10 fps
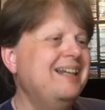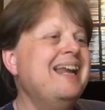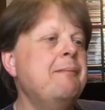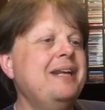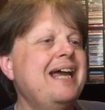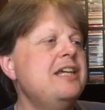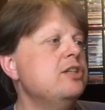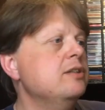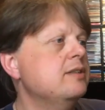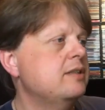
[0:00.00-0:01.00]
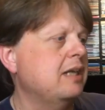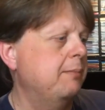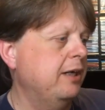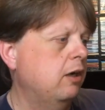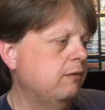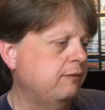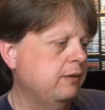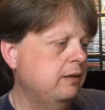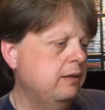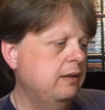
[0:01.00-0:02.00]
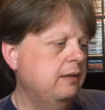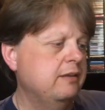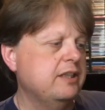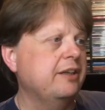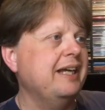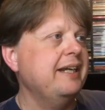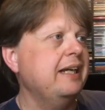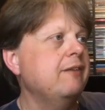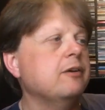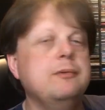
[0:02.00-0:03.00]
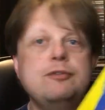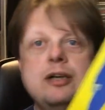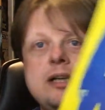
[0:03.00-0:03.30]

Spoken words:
laminations coming off. There's hardly any left on the